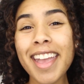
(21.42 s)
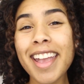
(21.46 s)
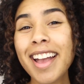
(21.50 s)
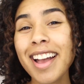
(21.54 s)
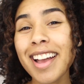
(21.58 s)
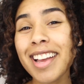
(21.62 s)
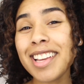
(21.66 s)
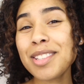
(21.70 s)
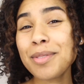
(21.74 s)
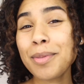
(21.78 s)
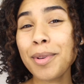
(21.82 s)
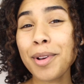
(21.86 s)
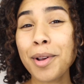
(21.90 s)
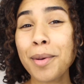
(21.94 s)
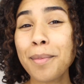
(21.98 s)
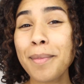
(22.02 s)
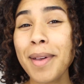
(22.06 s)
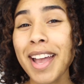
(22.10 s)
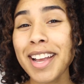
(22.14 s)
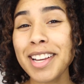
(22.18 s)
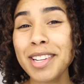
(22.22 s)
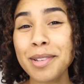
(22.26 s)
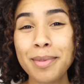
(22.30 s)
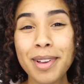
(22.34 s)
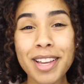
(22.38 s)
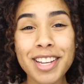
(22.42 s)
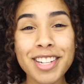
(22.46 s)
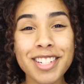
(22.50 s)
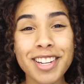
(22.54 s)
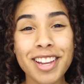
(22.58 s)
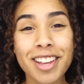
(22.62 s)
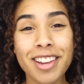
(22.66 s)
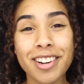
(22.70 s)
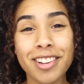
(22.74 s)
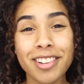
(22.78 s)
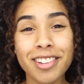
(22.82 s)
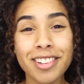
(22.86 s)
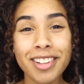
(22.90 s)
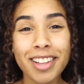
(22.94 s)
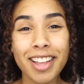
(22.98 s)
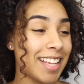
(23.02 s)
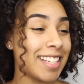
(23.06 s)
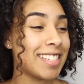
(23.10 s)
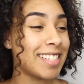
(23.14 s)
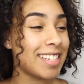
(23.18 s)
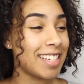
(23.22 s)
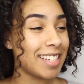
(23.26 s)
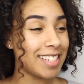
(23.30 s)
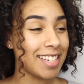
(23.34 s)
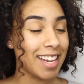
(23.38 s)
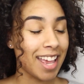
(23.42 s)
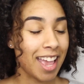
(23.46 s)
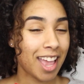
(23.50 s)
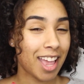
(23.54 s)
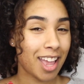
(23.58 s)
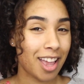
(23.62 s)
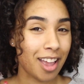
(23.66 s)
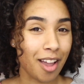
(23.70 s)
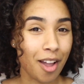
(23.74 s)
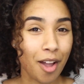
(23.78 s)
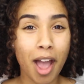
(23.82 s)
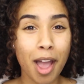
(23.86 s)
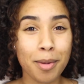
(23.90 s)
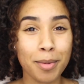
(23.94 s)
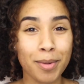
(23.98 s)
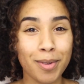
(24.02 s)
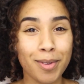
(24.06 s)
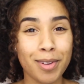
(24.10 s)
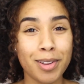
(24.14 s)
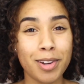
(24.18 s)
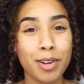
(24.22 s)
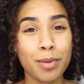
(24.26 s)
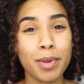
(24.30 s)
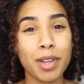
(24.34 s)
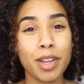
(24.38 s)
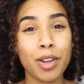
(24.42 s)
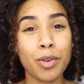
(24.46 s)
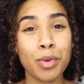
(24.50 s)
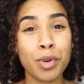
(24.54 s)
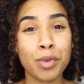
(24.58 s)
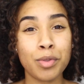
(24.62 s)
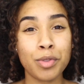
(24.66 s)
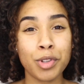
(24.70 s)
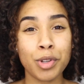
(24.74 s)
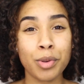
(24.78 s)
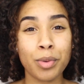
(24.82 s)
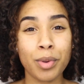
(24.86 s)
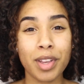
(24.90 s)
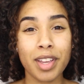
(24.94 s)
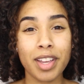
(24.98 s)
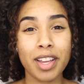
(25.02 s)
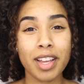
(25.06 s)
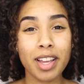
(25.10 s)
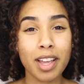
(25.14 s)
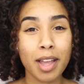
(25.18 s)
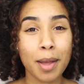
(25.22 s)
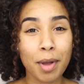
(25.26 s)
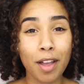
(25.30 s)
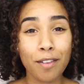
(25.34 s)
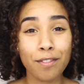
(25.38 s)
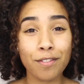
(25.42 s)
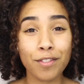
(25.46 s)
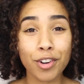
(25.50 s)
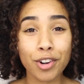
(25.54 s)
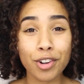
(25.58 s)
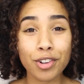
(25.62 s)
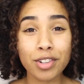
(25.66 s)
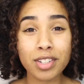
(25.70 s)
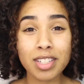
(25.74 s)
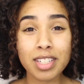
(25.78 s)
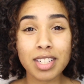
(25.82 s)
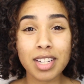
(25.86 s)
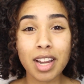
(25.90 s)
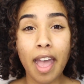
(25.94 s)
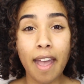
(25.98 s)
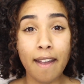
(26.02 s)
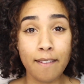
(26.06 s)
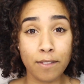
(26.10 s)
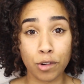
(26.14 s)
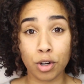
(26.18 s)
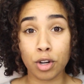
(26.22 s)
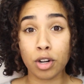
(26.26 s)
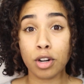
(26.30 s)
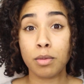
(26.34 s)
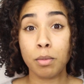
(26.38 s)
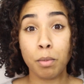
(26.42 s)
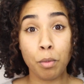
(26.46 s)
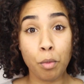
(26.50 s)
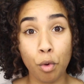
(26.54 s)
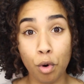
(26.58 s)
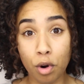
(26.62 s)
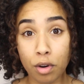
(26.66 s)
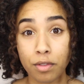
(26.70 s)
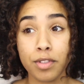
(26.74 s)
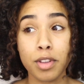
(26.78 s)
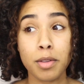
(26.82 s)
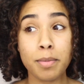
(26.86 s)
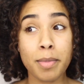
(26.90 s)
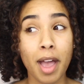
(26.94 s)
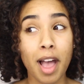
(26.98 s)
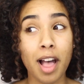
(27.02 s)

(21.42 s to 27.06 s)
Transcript: guys, welcome back to my channel. Today I'm going to be reviewing my first ever Morphe